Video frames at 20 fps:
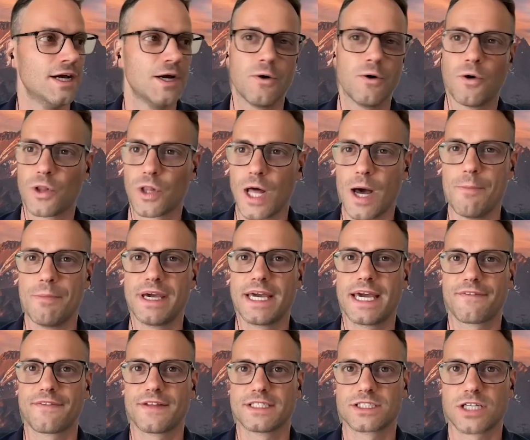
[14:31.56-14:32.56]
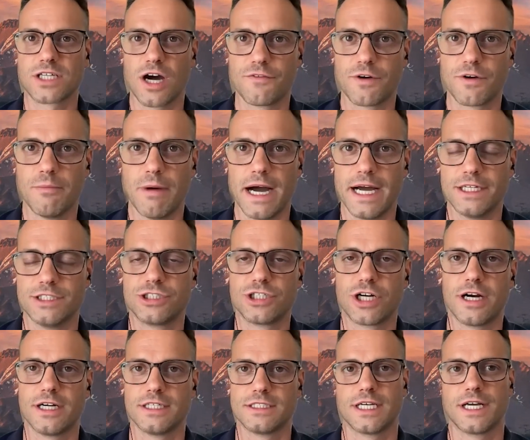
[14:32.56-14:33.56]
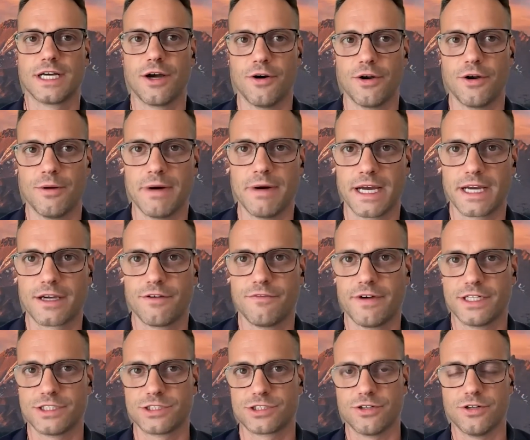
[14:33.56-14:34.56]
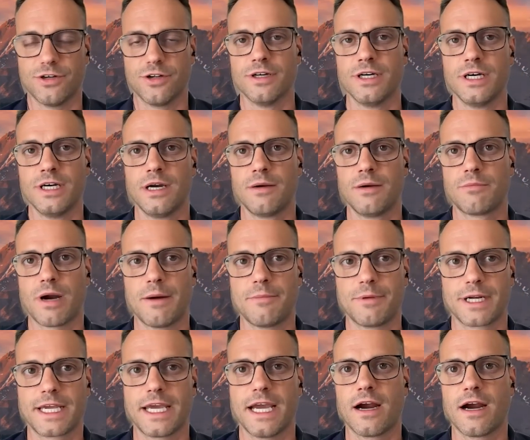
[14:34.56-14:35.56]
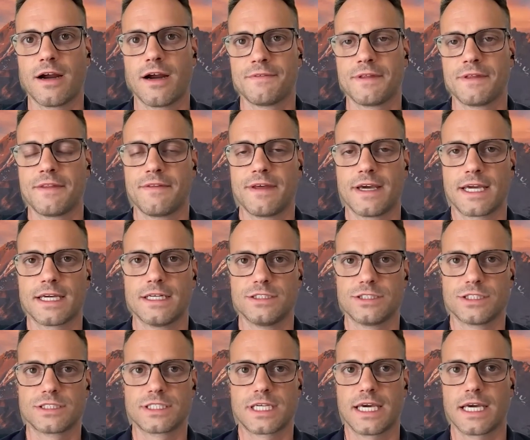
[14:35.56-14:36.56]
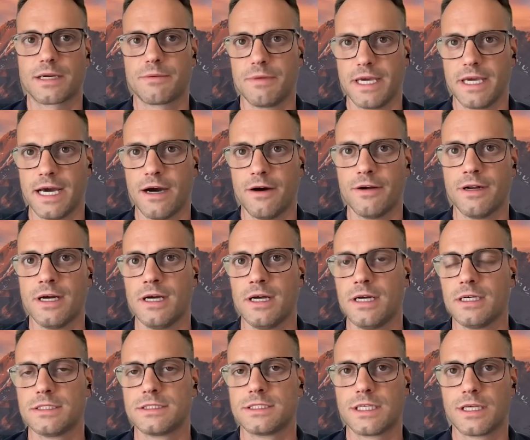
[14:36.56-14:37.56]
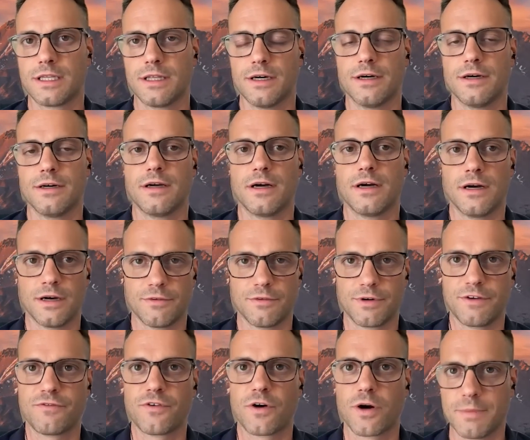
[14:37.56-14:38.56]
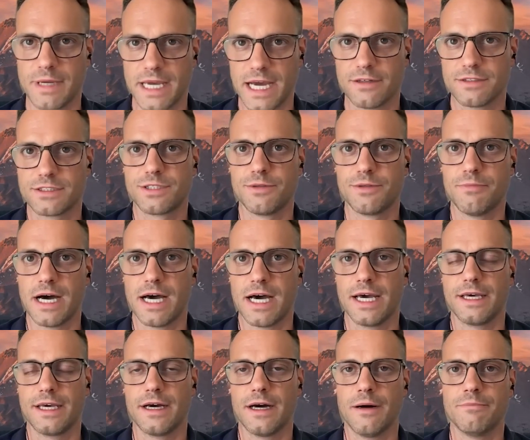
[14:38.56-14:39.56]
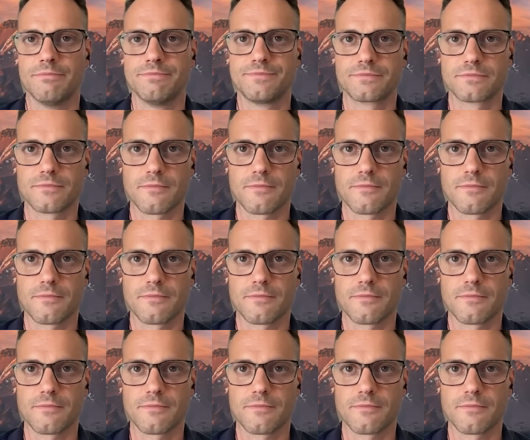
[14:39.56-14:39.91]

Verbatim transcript: well, let me get this covered by insurance and go to my conventional primary care, and then they can just kick me out to the uh, refer me out to my um,